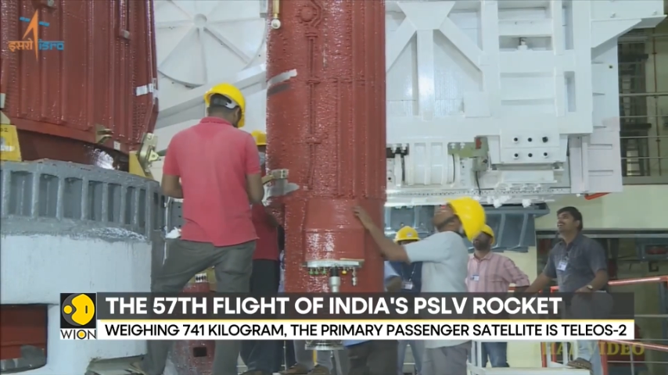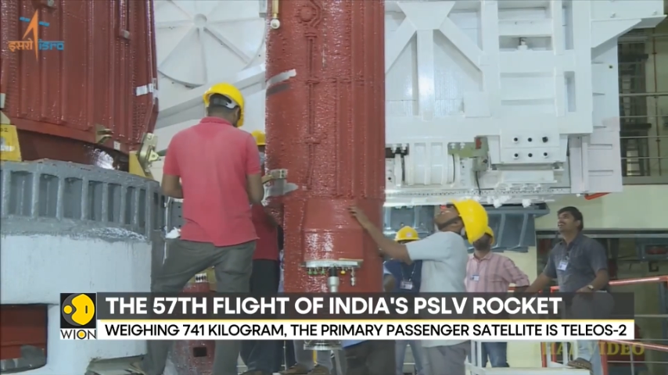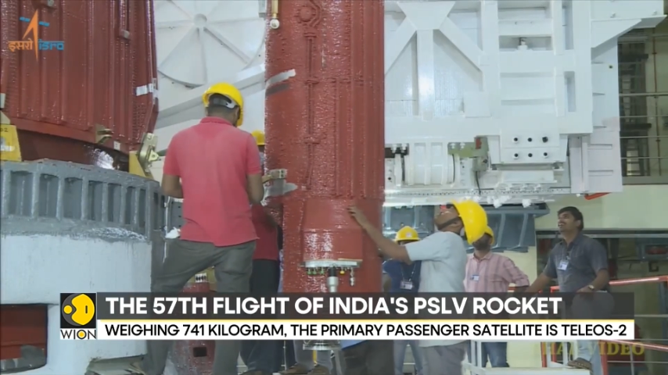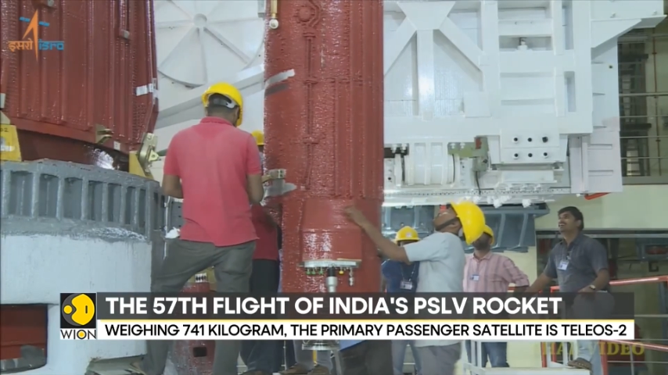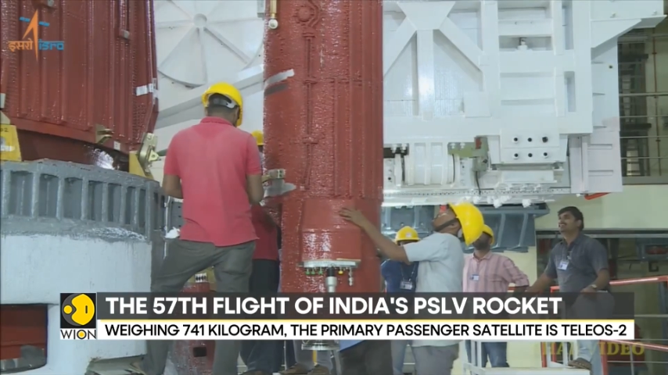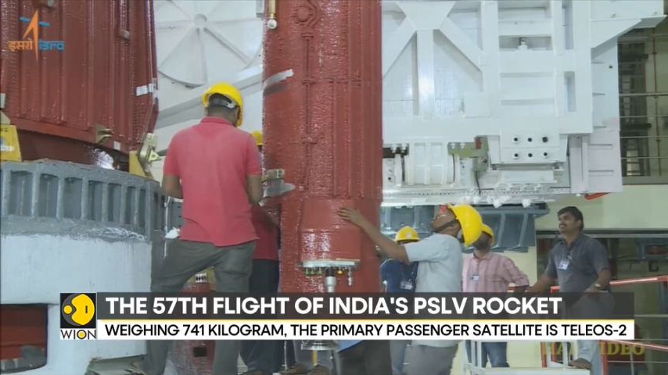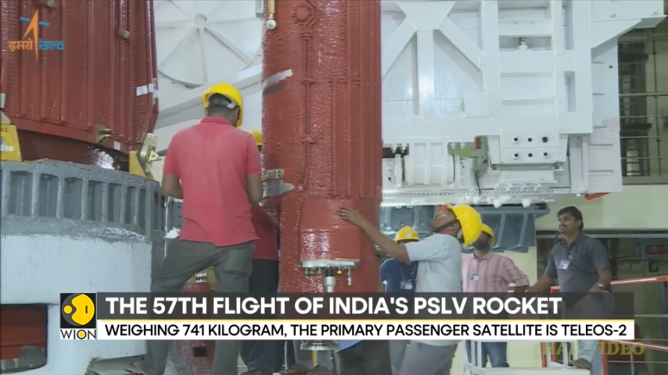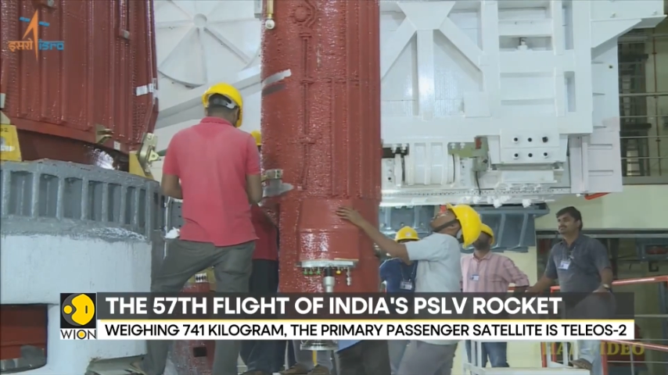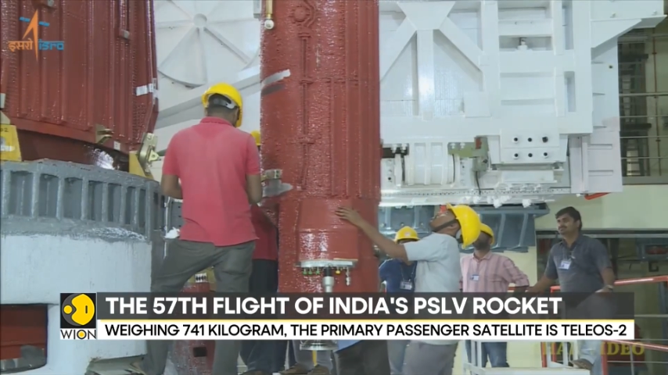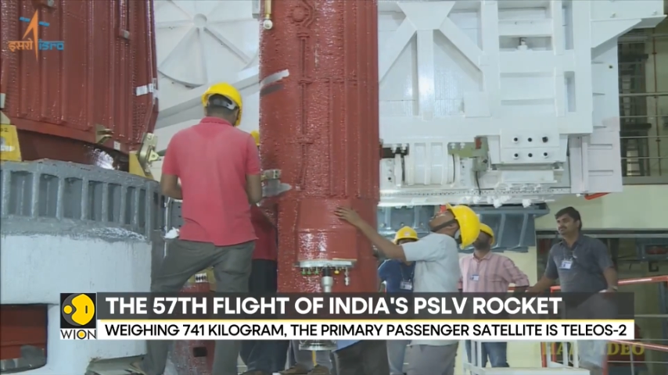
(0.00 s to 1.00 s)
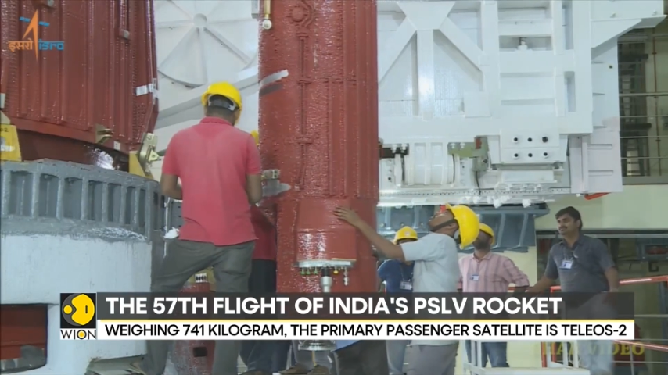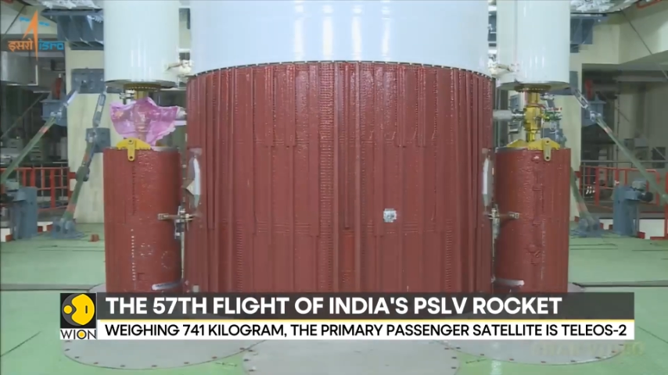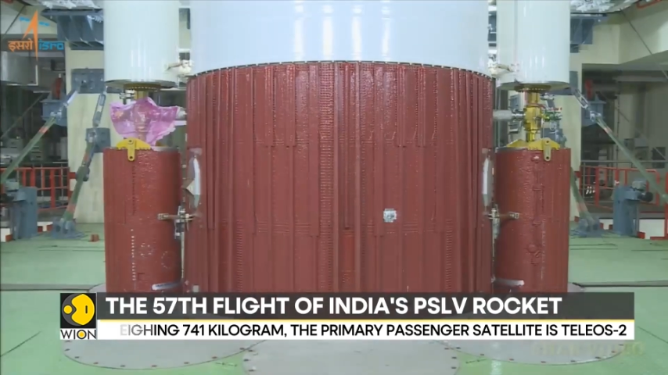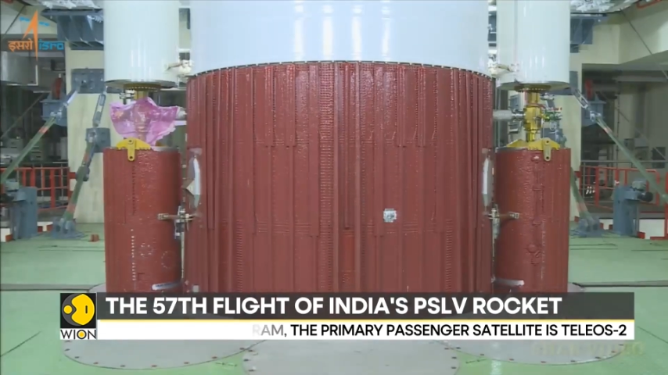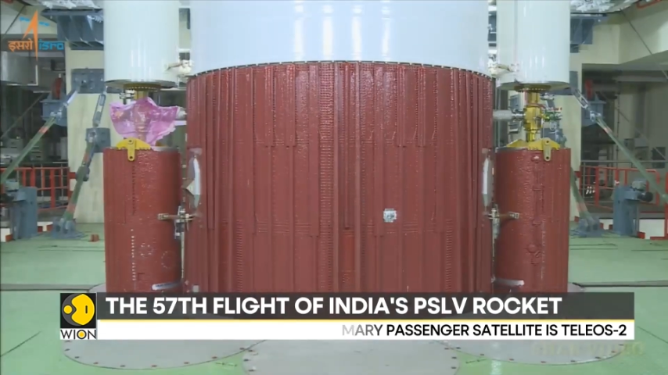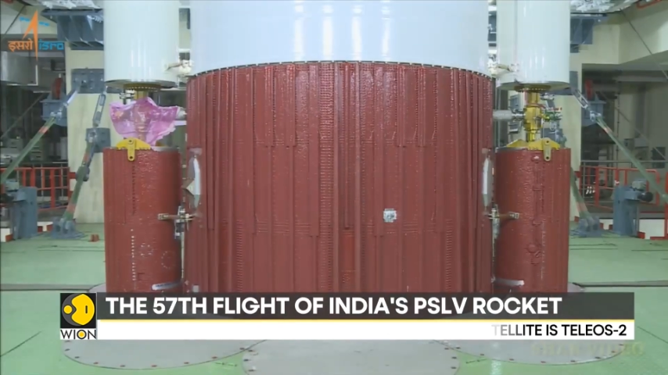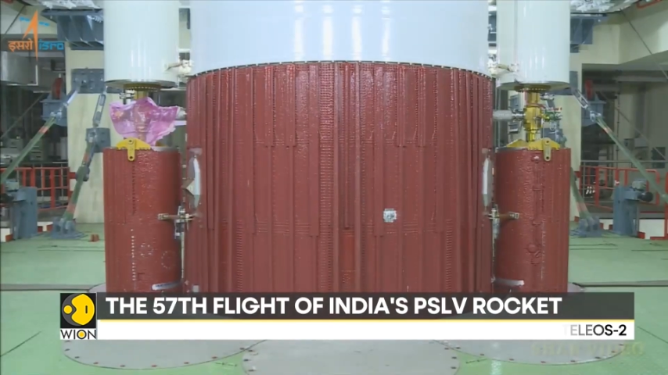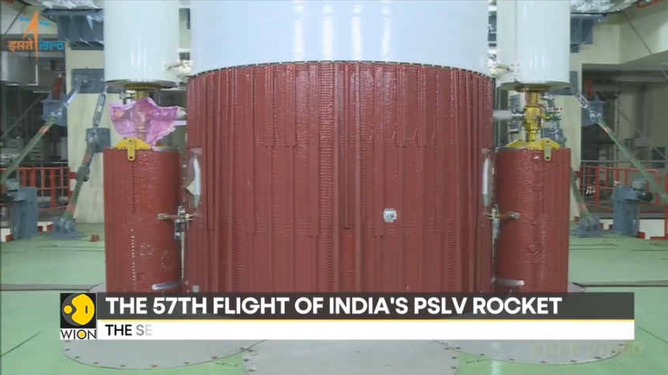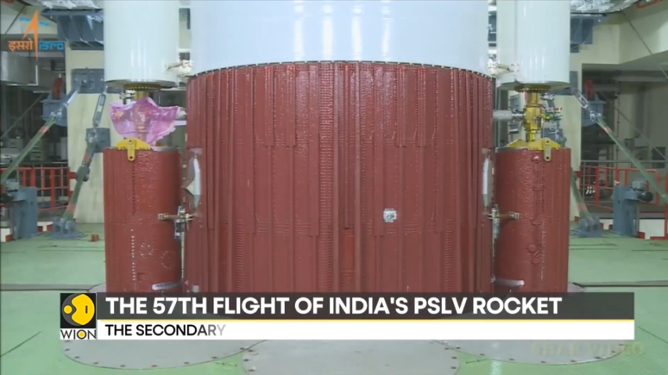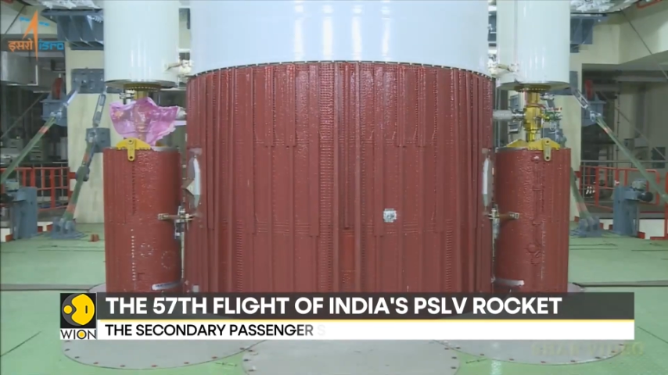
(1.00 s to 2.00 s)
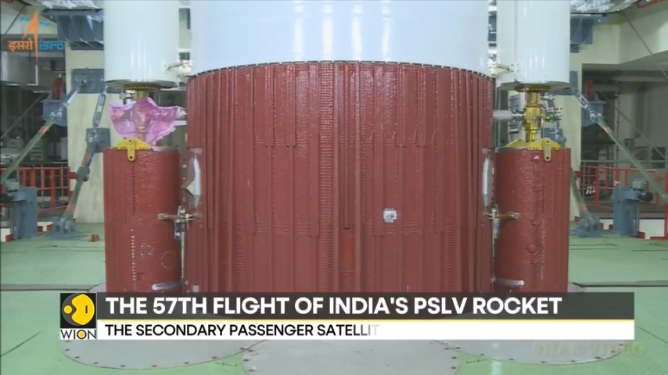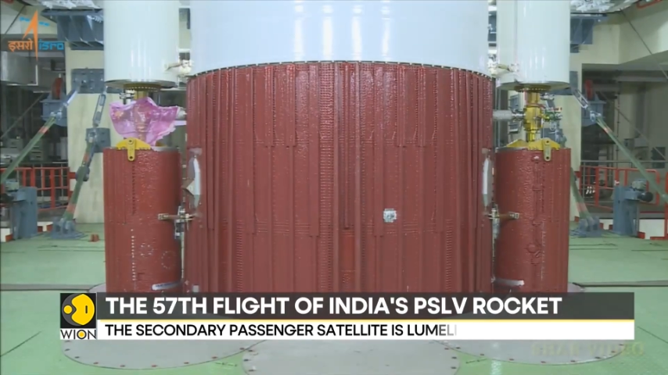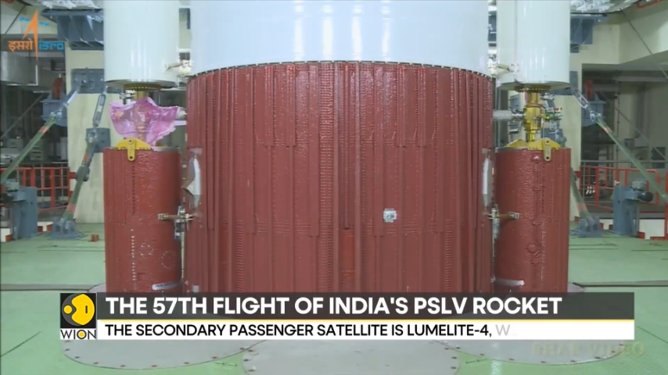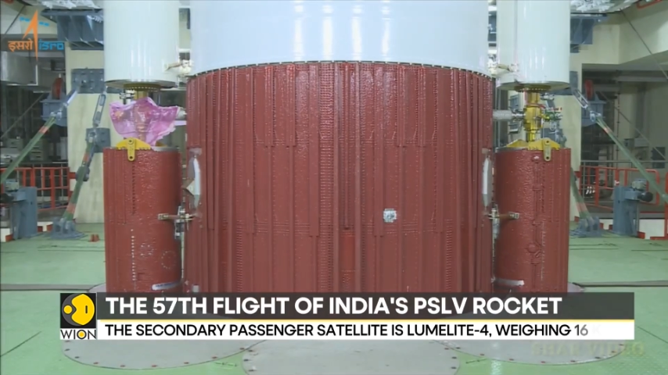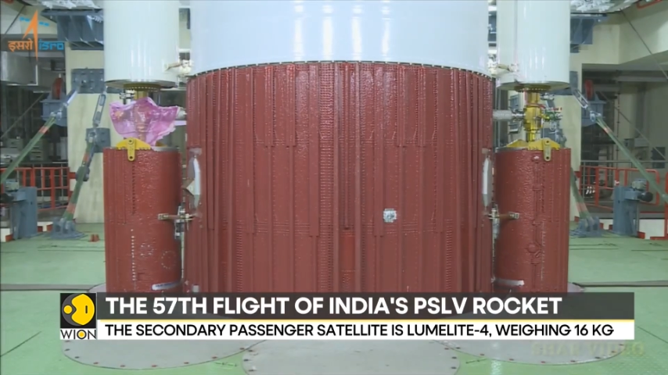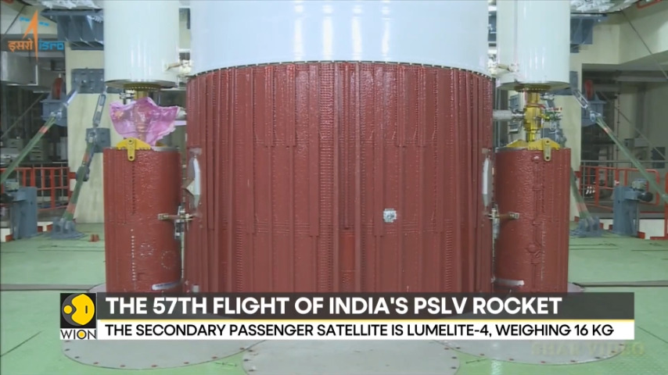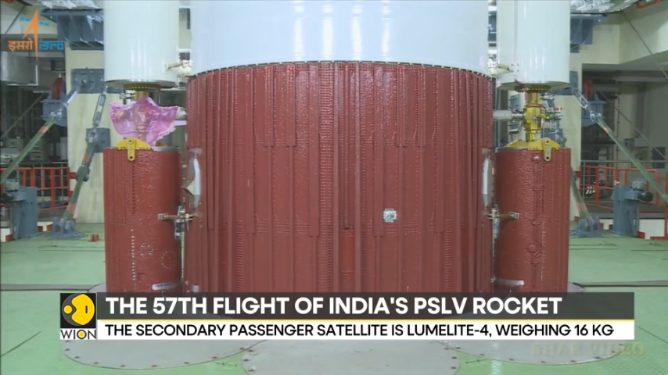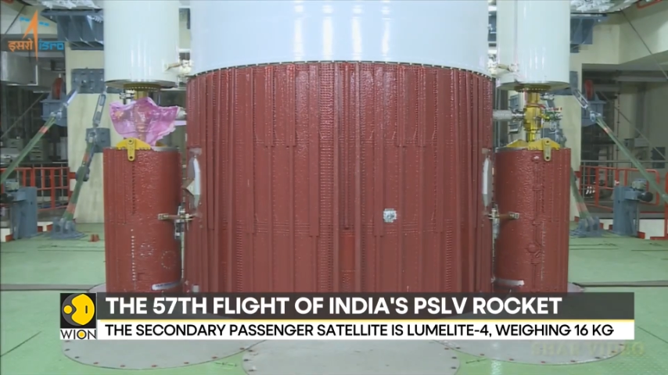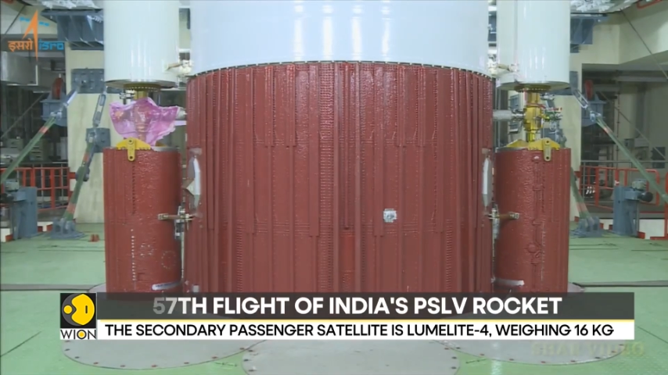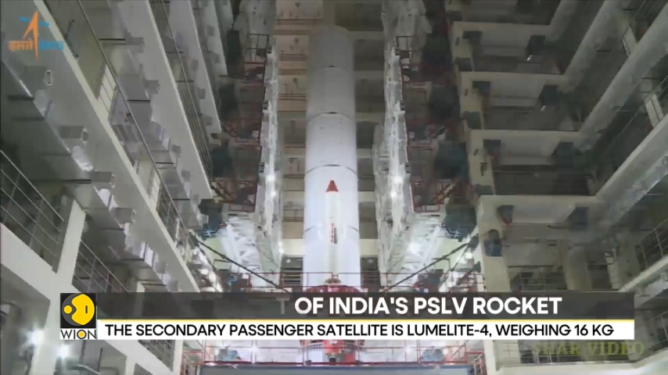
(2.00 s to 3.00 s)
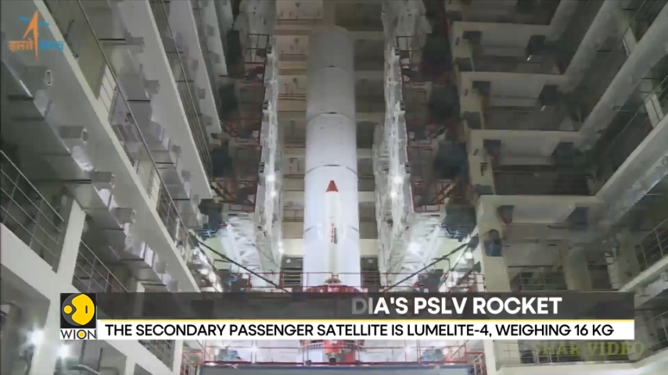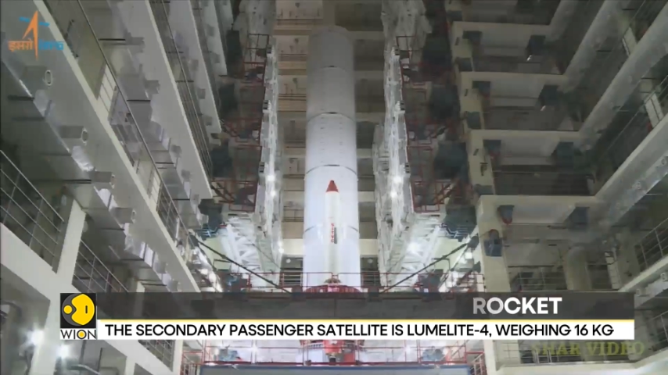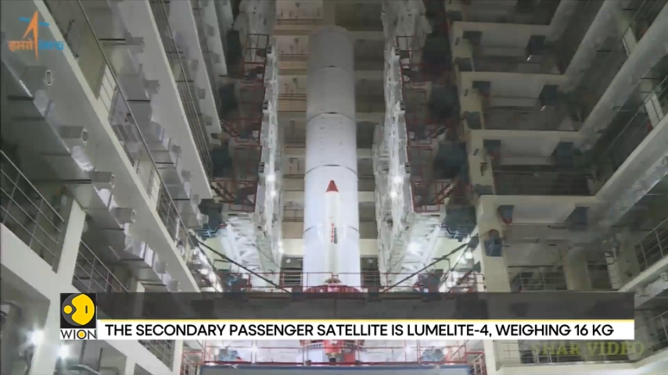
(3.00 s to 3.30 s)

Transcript: Nobody's mouth can be seen.